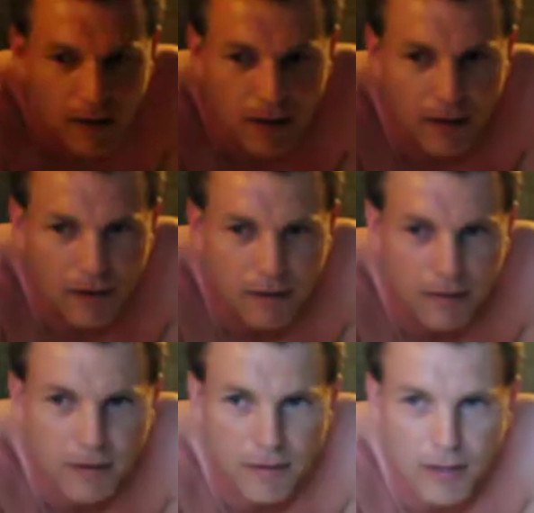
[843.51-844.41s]
and
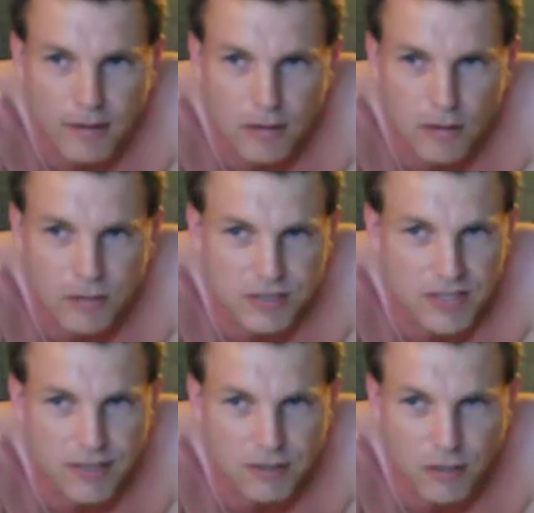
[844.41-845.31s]
then they go to the
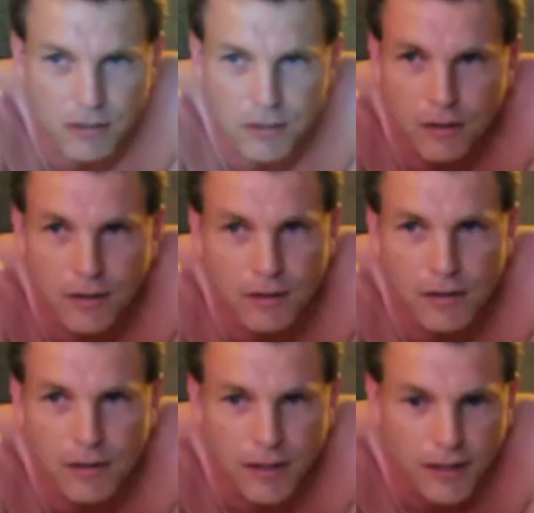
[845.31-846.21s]
second song, and
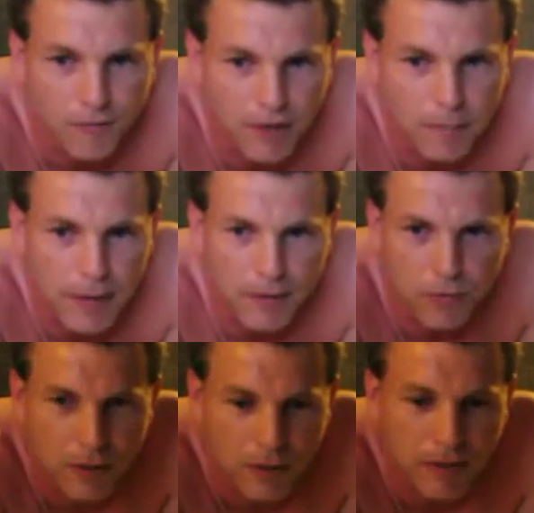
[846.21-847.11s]
if I'd have made it
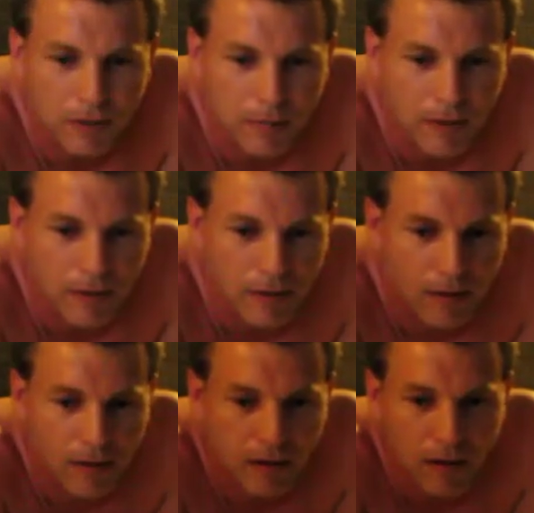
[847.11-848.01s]
through it, that would have
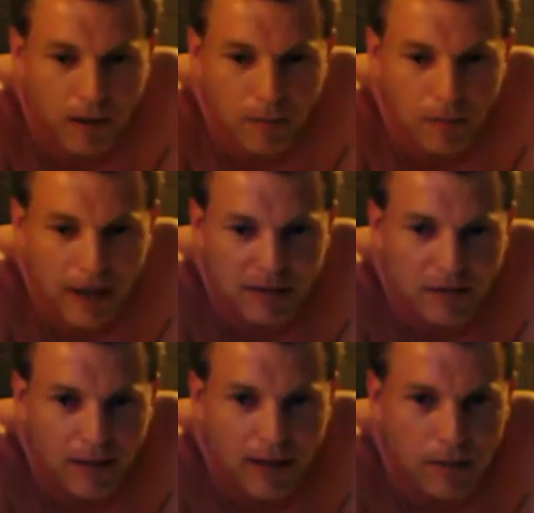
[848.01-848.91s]
been past
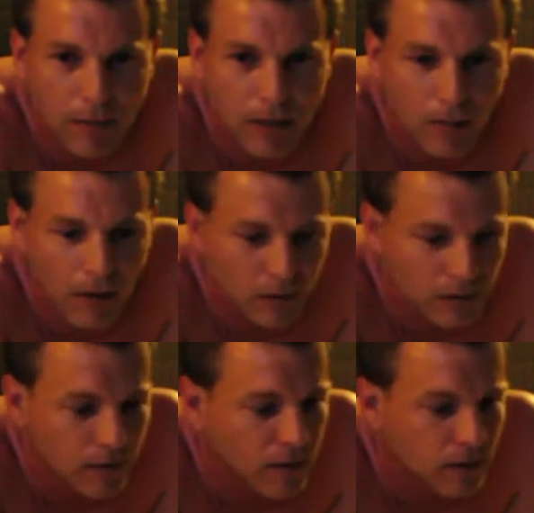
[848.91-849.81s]
the 8-minute mark,
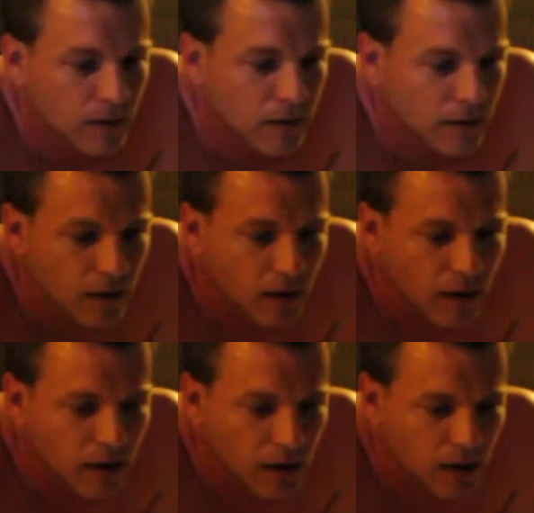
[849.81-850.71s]
and
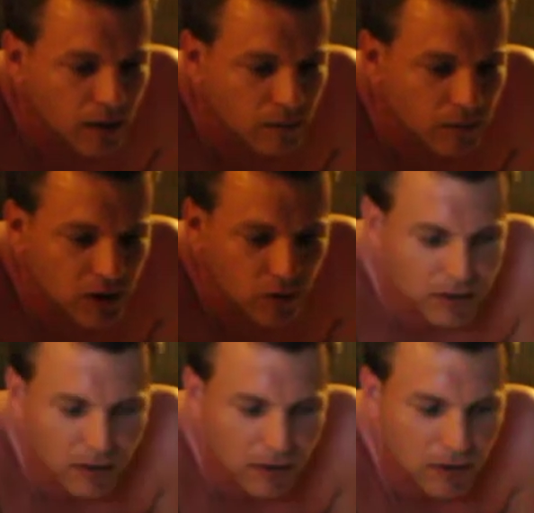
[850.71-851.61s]
just
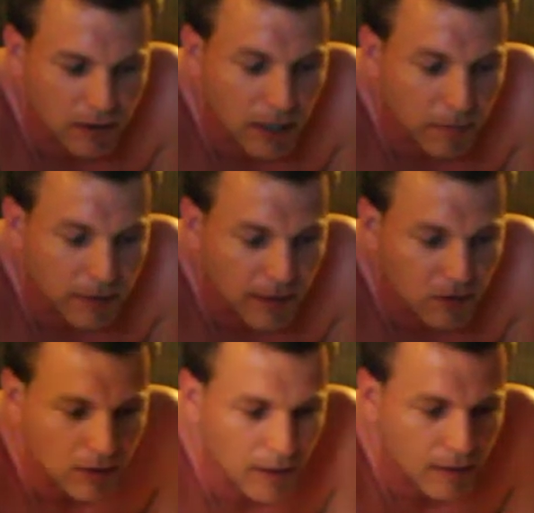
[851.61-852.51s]
wasn't there tonight, but that's
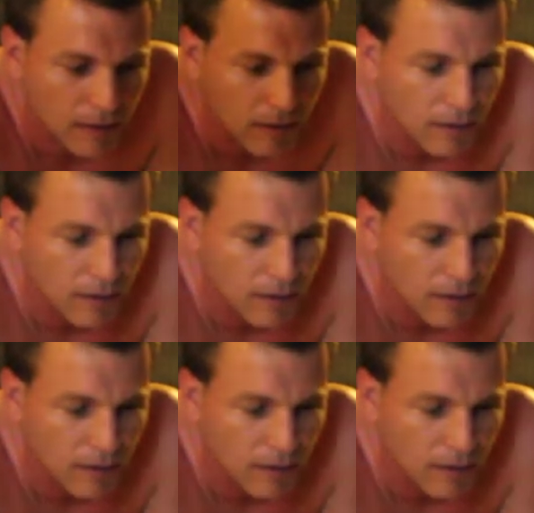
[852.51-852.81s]
okay.